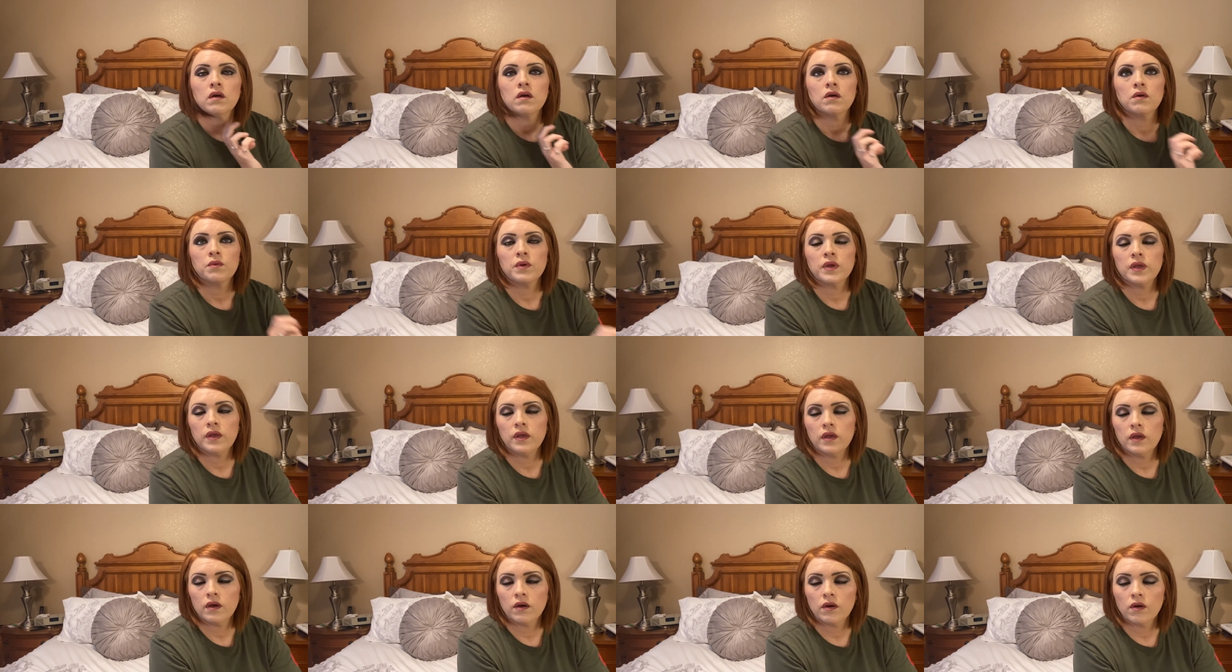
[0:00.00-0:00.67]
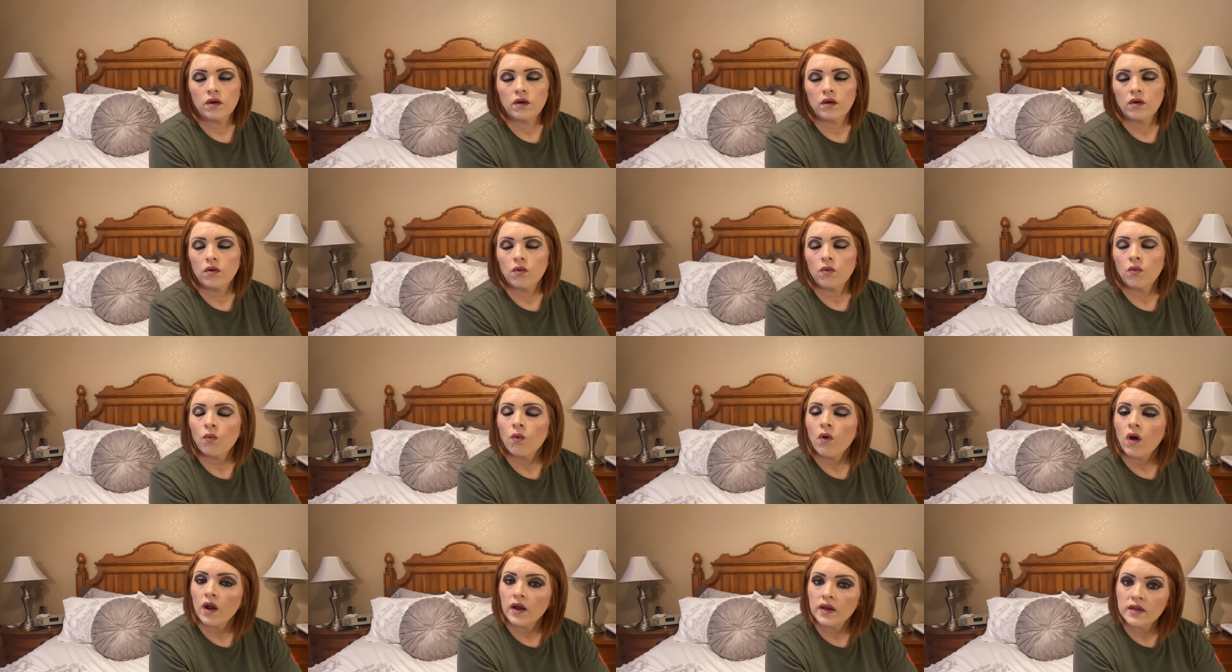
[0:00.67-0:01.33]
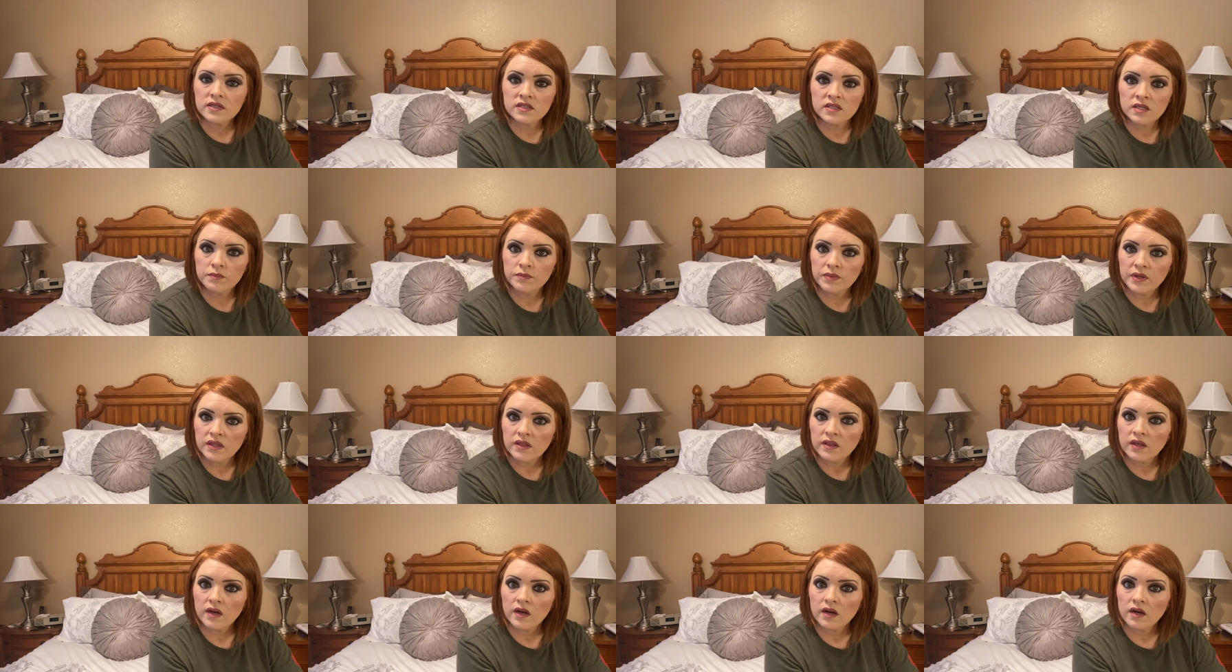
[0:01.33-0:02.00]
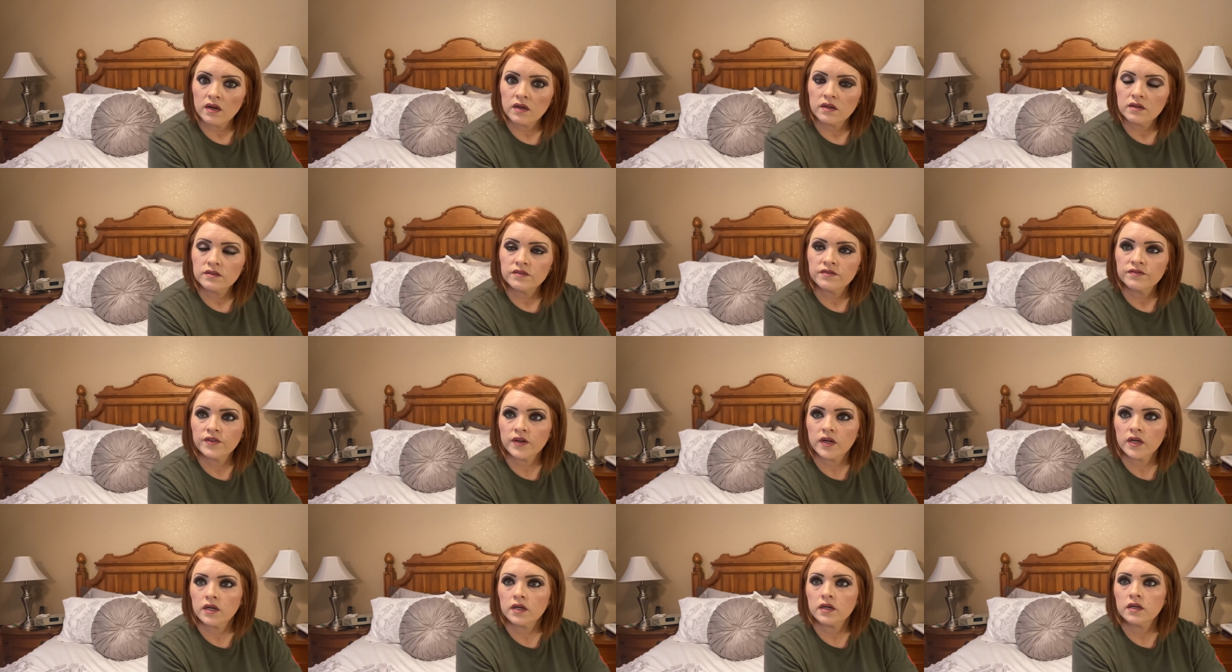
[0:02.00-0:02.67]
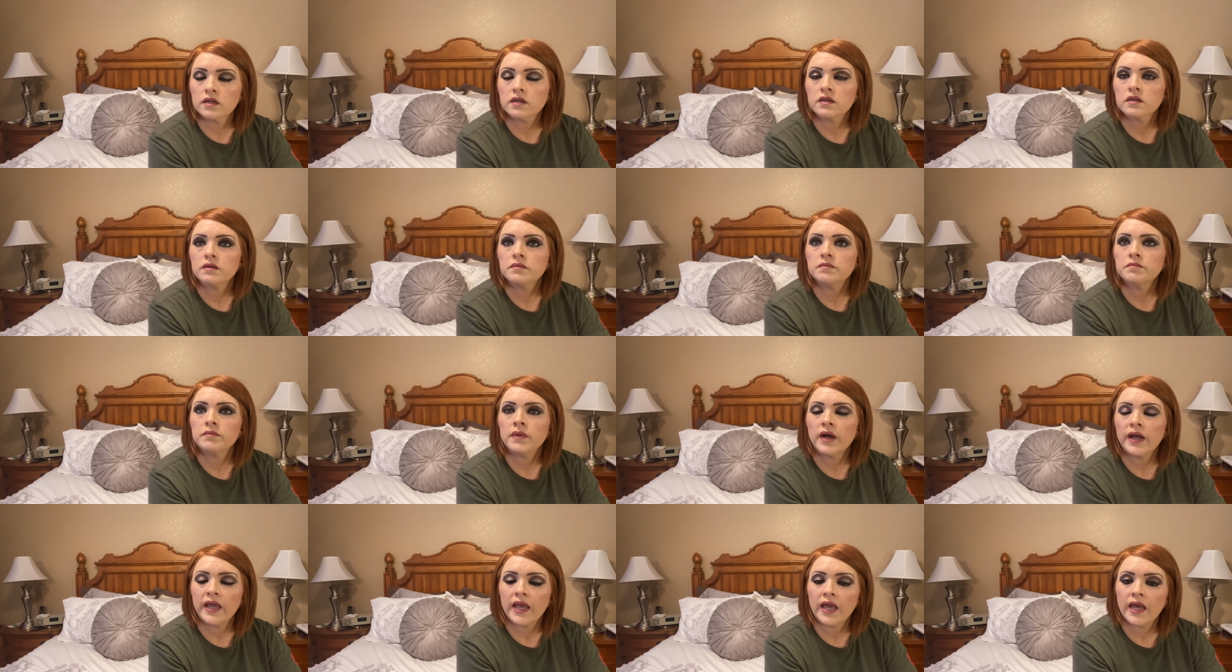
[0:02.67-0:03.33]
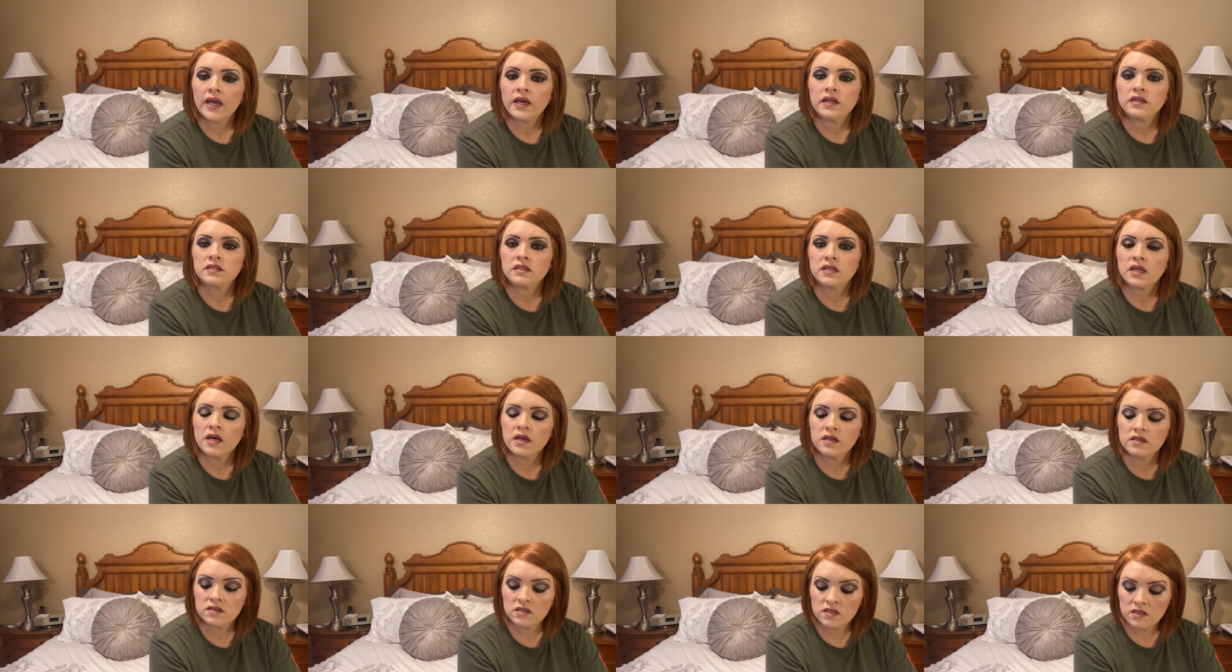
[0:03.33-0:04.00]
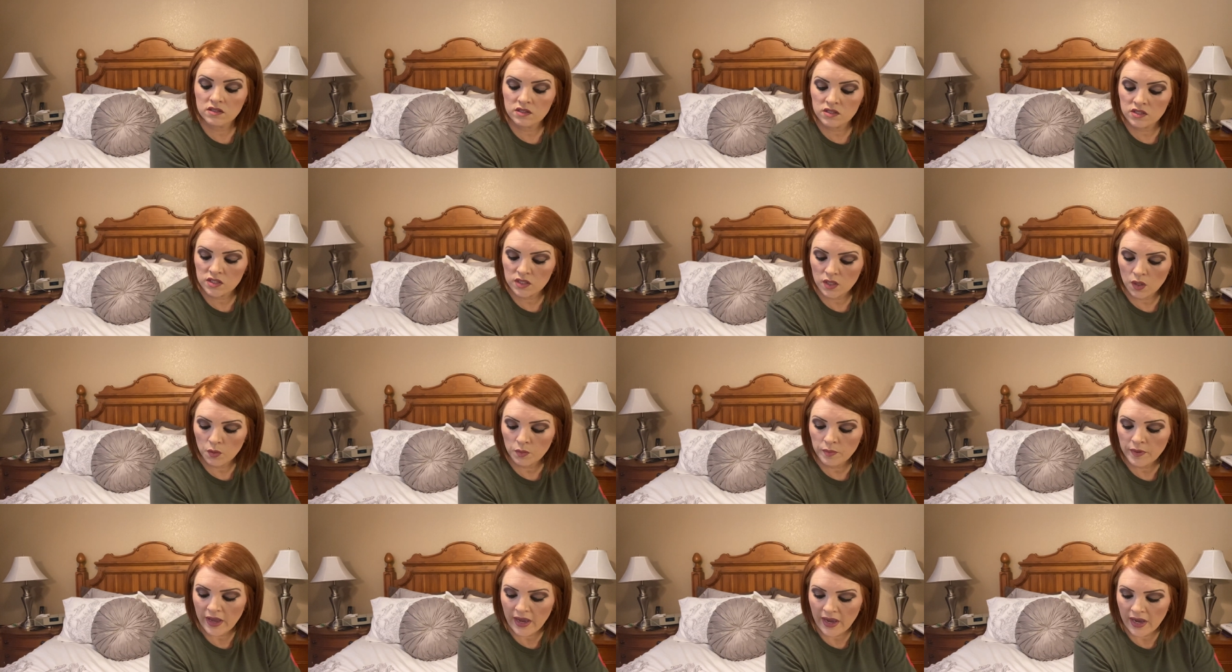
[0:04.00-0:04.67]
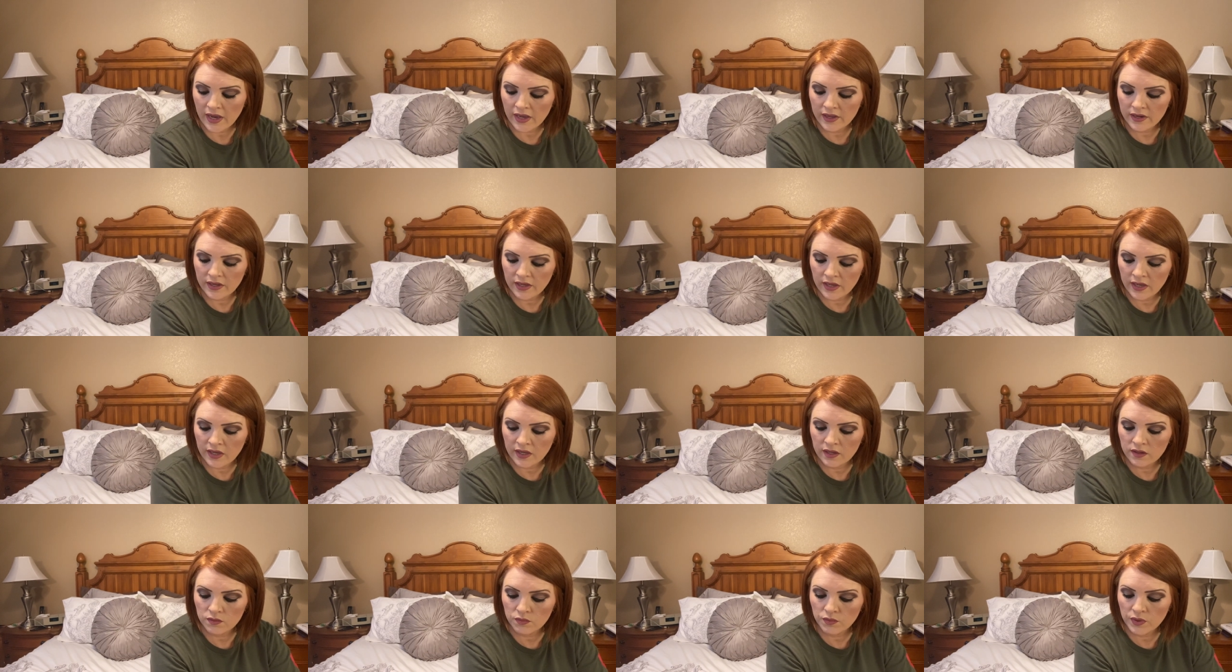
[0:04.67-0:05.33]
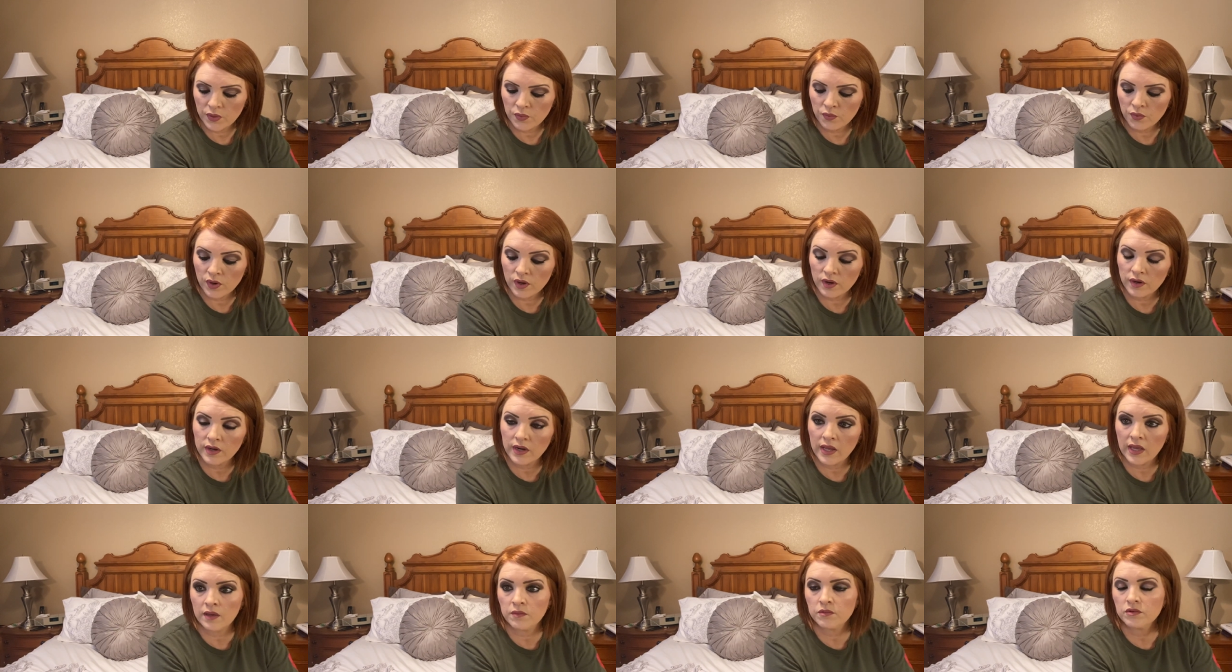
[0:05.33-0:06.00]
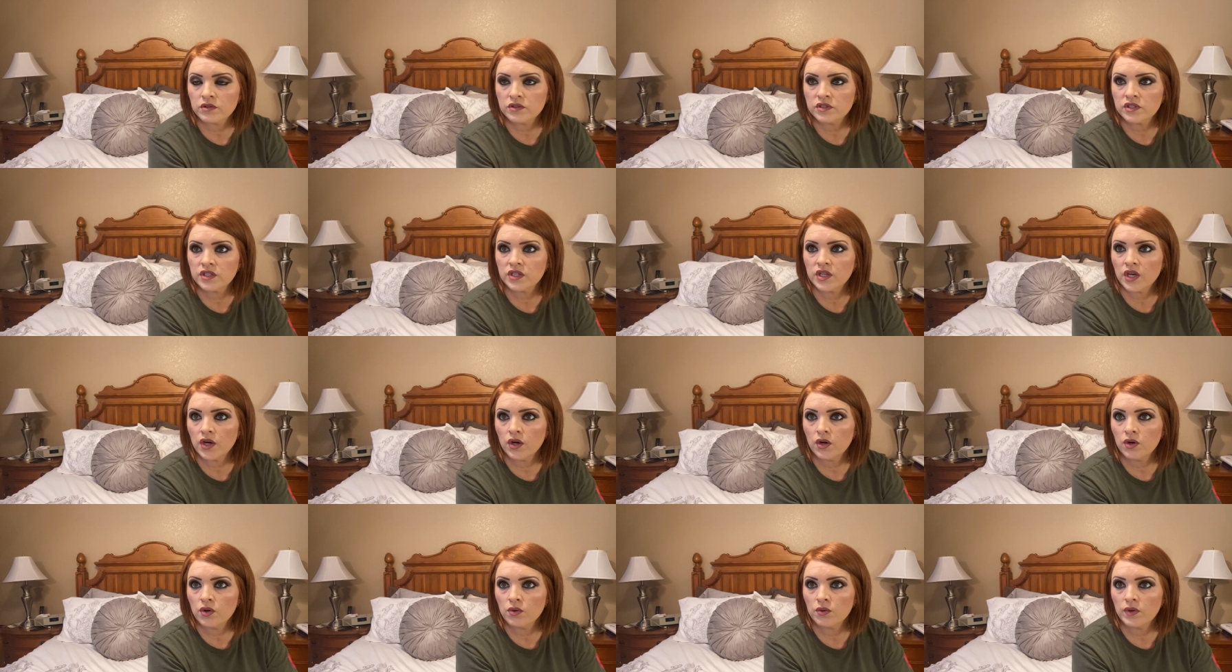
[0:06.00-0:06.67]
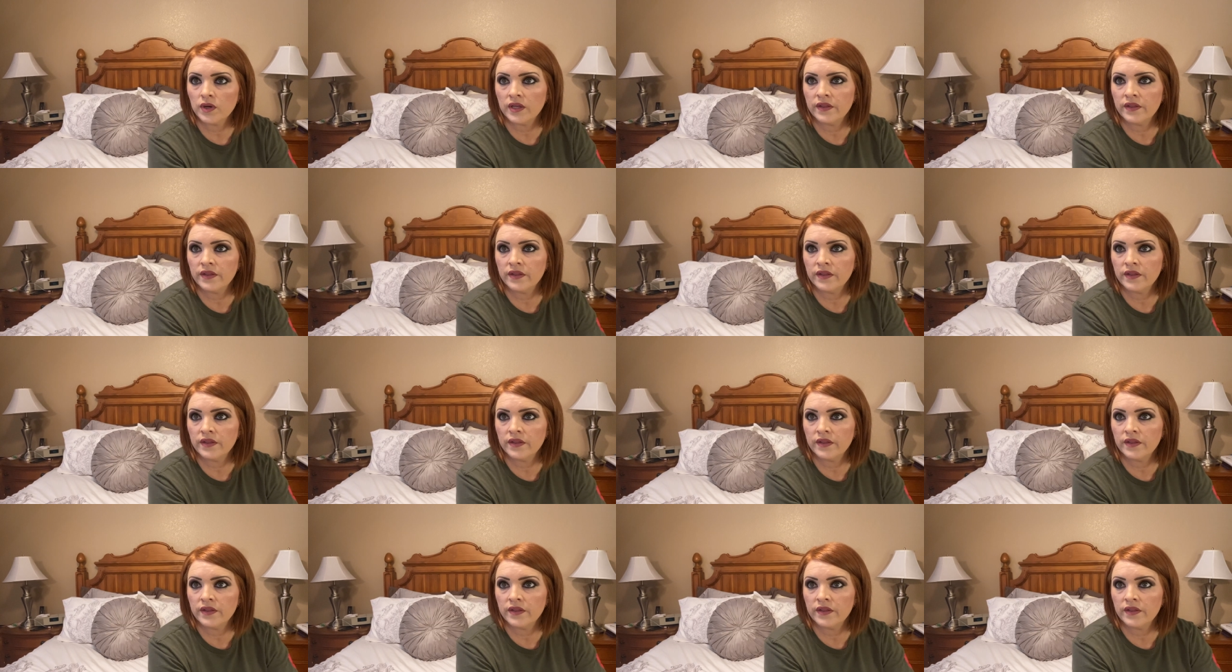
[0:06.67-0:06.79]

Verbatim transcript: We wanted to be there for my aunt and cousin so bad, and we weren't able to go.